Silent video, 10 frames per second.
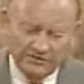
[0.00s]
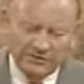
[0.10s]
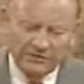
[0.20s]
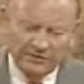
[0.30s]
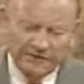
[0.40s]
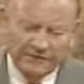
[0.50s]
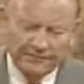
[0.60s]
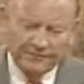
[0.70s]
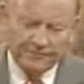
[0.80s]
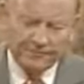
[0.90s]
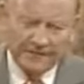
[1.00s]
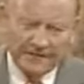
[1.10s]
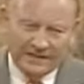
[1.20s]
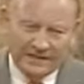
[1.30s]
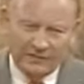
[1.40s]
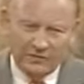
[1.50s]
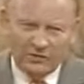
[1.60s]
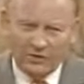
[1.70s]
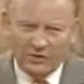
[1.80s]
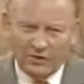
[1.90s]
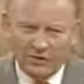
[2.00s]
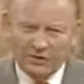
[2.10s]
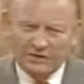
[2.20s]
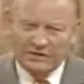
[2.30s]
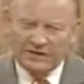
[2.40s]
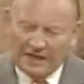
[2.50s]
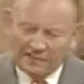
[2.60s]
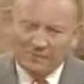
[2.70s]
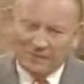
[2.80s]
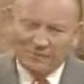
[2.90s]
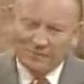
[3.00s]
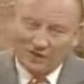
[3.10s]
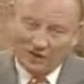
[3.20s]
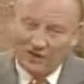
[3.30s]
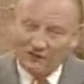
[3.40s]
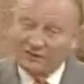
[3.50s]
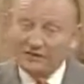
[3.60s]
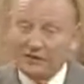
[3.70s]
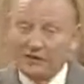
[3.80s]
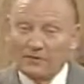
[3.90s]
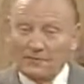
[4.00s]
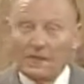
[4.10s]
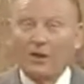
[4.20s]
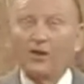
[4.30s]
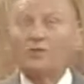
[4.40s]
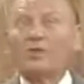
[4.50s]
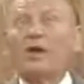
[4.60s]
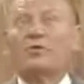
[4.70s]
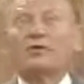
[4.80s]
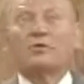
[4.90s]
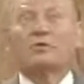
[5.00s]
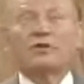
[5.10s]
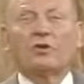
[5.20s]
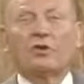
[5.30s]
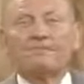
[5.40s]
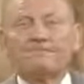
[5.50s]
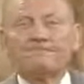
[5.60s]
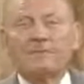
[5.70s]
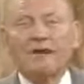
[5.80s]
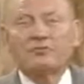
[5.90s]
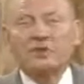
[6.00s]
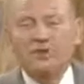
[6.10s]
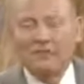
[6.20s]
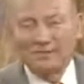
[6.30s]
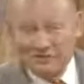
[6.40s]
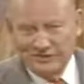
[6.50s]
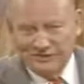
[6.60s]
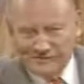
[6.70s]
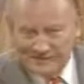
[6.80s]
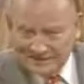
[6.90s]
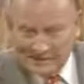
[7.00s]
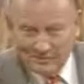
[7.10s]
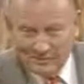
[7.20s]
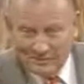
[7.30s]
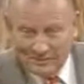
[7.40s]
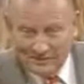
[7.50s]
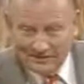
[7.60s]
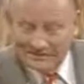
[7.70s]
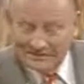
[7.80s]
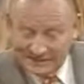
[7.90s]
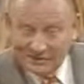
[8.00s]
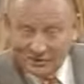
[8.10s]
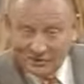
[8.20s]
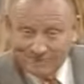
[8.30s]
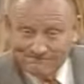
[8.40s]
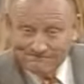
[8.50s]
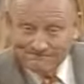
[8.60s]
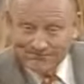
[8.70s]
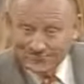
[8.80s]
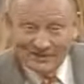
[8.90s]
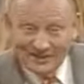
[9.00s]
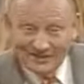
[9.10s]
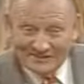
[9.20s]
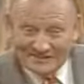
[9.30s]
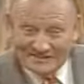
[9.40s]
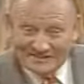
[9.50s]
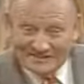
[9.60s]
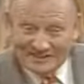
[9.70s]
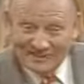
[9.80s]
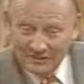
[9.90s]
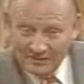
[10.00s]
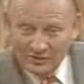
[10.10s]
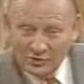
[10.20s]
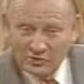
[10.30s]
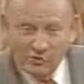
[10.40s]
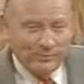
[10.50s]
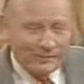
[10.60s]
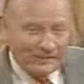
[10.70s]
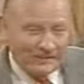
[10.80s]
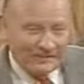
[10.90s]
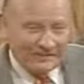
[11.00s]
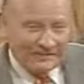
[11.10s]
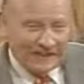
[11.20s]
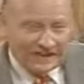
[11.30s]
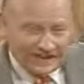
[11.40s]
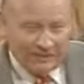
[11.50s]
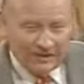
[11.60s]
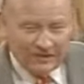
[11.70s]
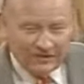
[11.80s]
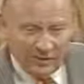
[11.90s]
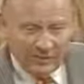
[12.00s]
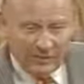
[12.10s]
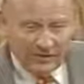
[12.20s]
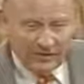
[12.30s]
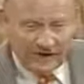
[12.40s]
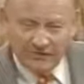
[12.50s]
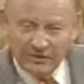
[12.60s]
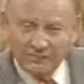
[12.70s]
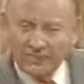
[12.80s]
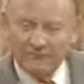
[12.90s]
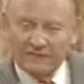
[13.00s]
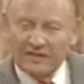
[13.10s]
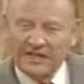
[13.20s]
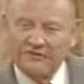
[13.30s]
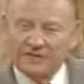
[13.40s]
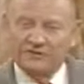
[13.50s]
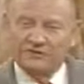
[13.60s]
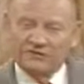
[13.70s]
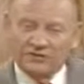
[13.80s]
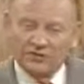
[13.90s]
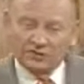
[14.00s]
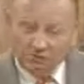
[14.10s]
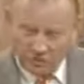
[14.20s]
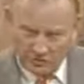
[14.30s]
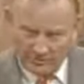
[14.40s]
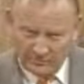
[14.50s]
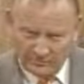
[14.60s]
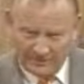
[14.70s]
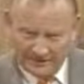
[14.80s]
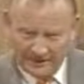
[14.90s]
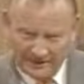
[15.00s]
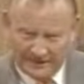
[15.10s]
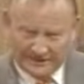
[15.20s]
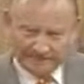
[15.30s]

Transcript: Jesus' name. If you don't know the Lord, let him come into your heart right now. All you have to do is say, Lord, I'm sorry, my sin. Come into my heart. He'll do it right now, and he'll make you a new person. And I'd be glad to know about it. I have a little pamphlet, 8 pages, So You've Been Born Again.